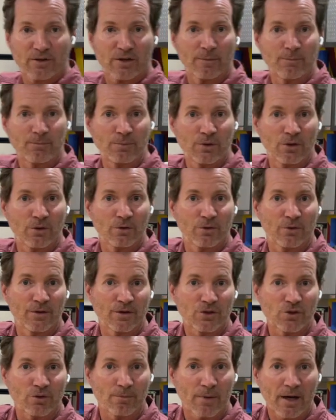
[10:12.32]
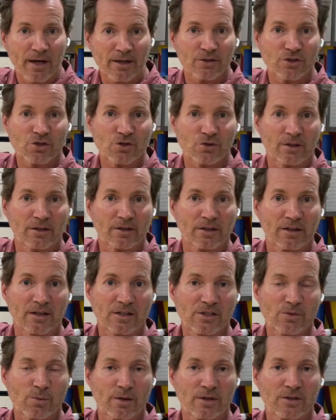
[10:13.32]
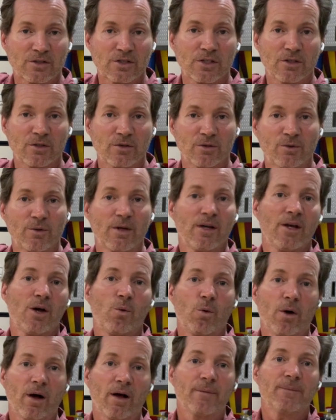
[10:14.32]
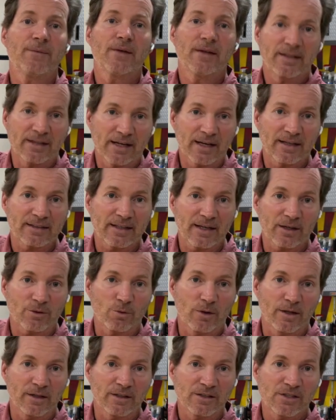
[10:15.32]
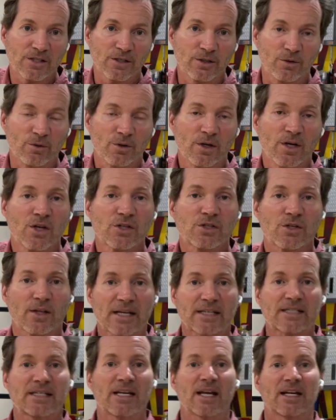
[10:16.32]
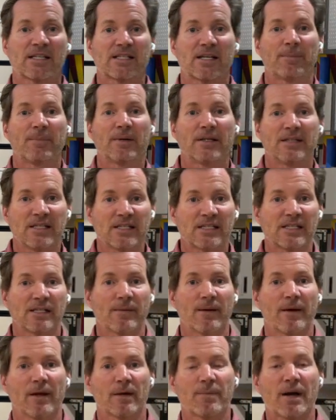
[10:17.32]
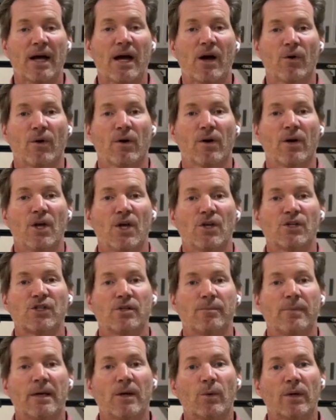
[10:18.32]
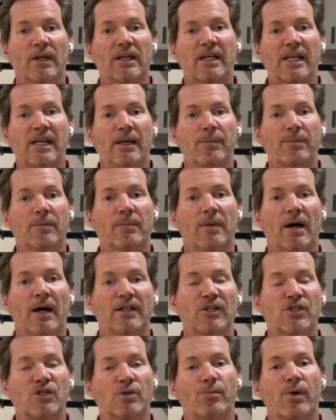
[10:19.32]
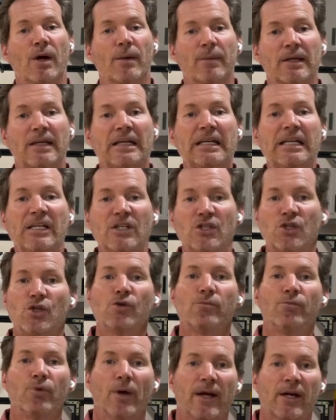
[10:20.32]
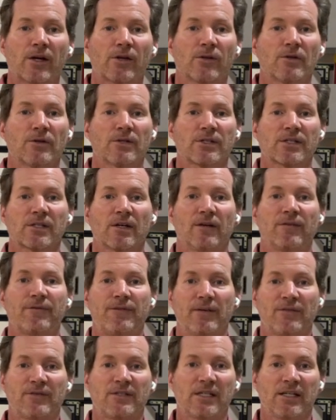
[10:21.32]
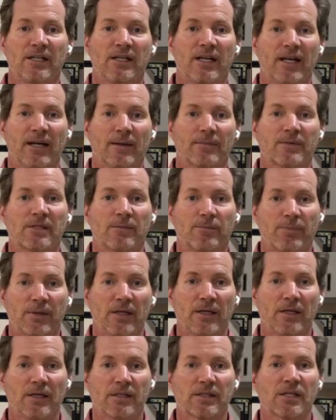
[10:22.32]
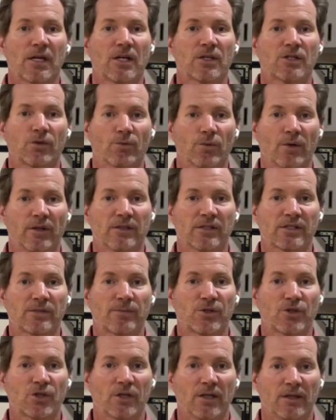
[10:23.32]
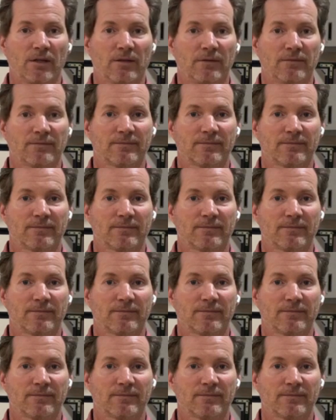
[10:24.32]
a computer that you're monitoring things with too, well, you got that running too. So that takes up a decent amount of power. So you may want to keep in mind that you're probably going to need 2 breakers of 15 amps apiece to run this machine.